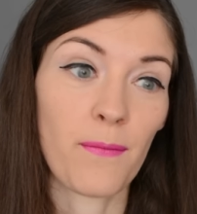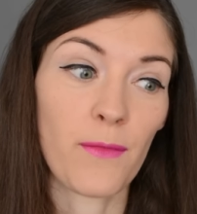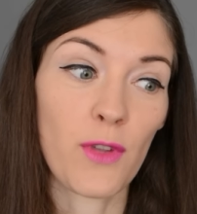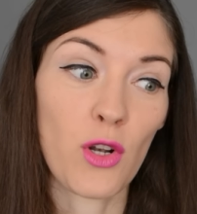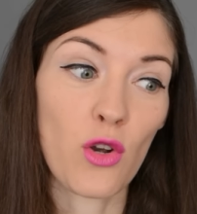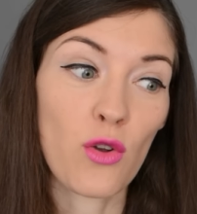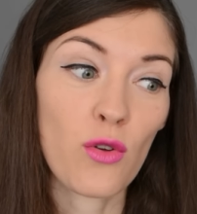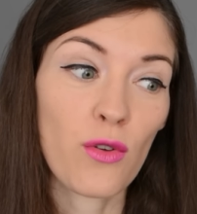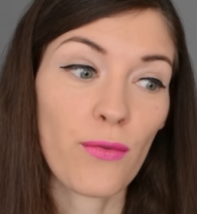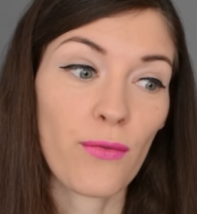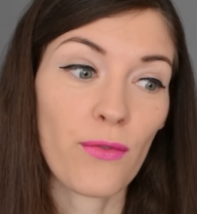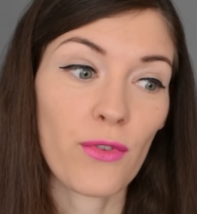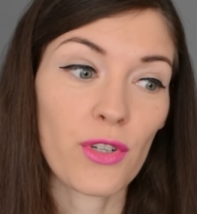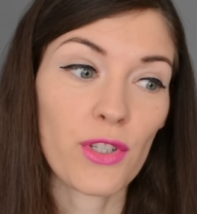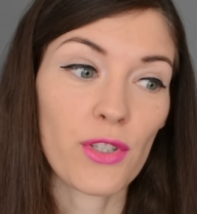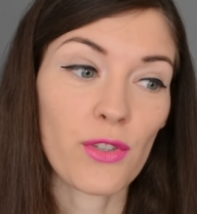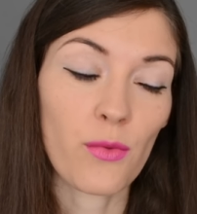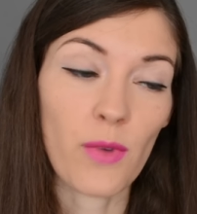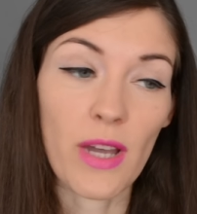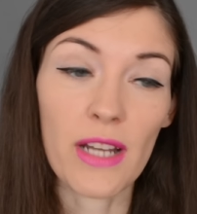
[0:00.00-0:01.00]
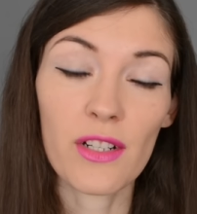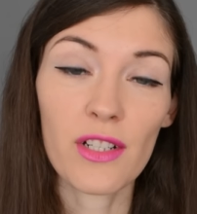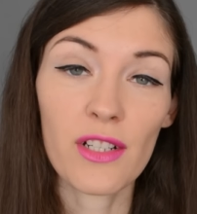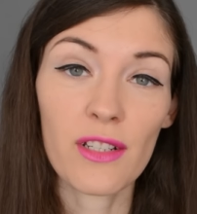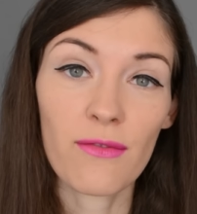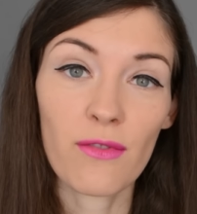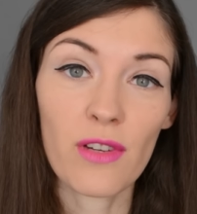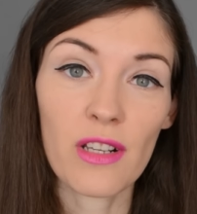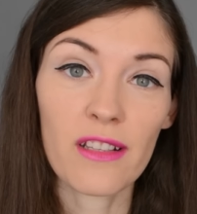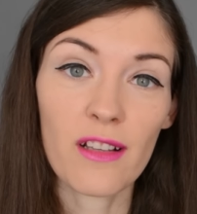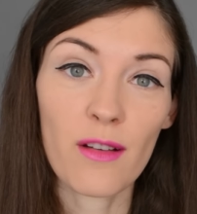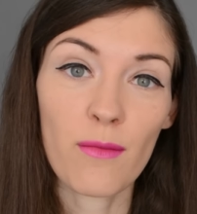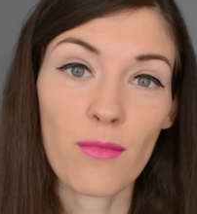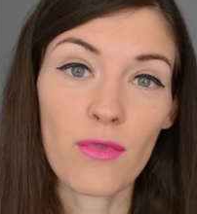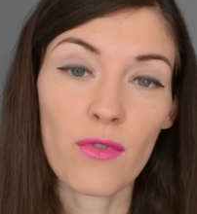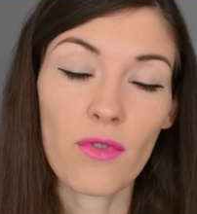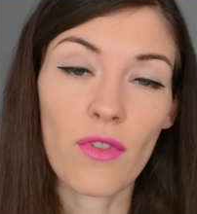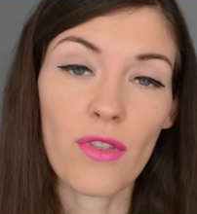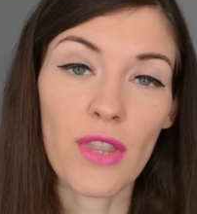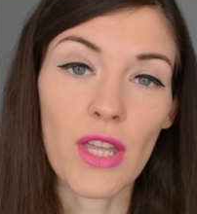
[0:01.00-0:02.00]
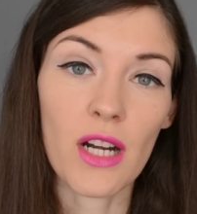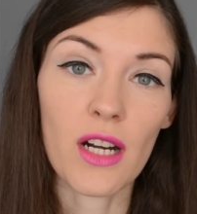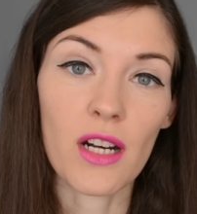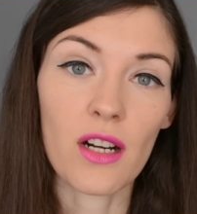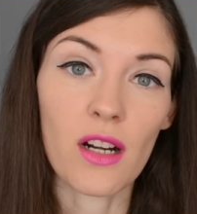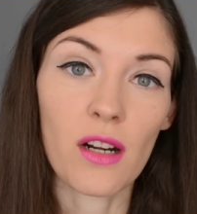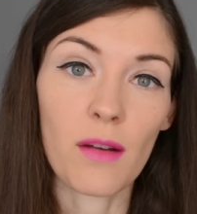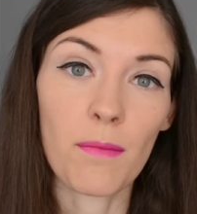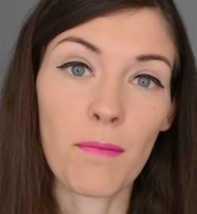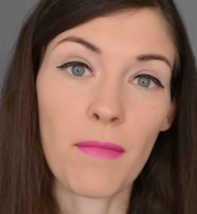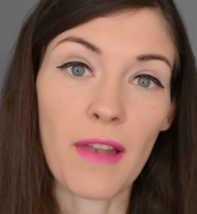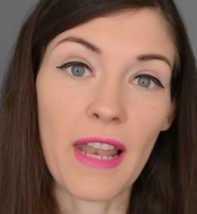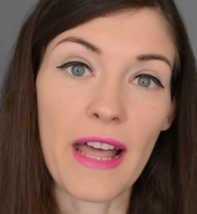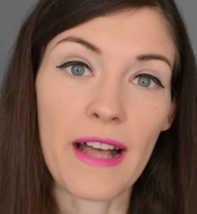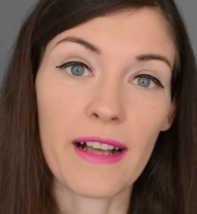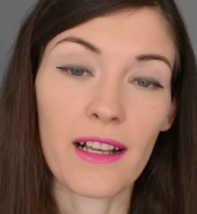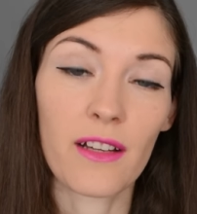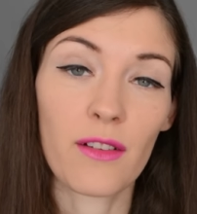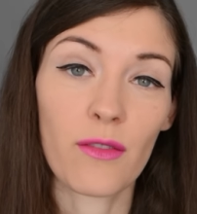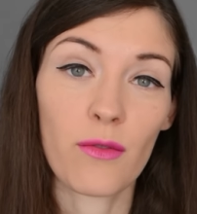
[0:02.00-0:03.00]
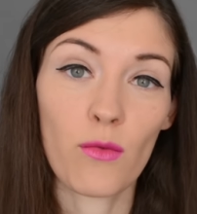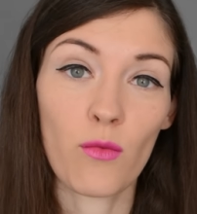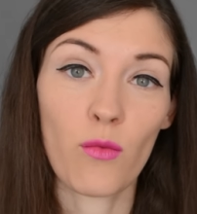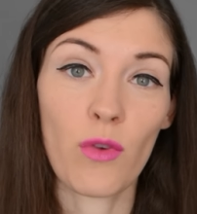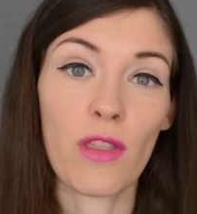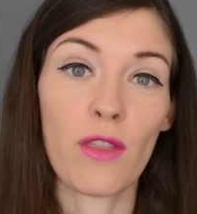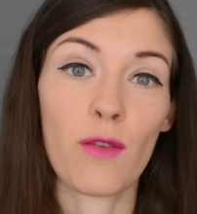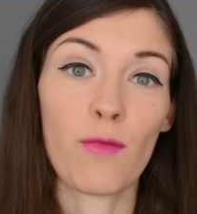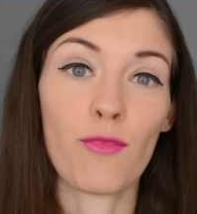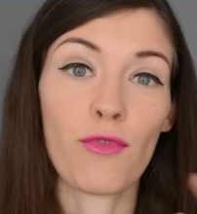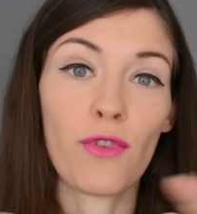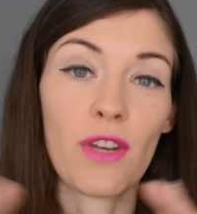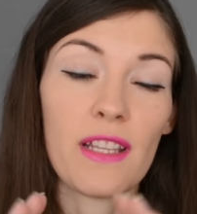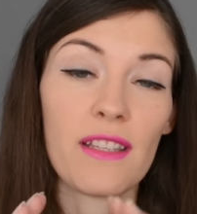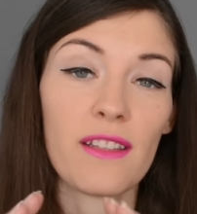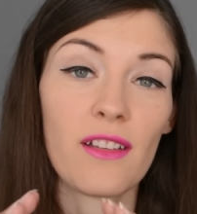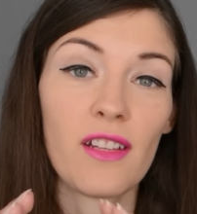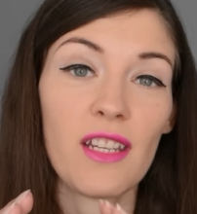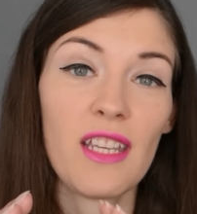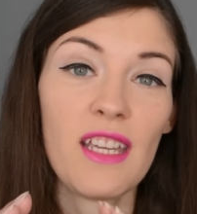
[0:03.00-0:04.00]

look for sweaters, for example, that are black with a print on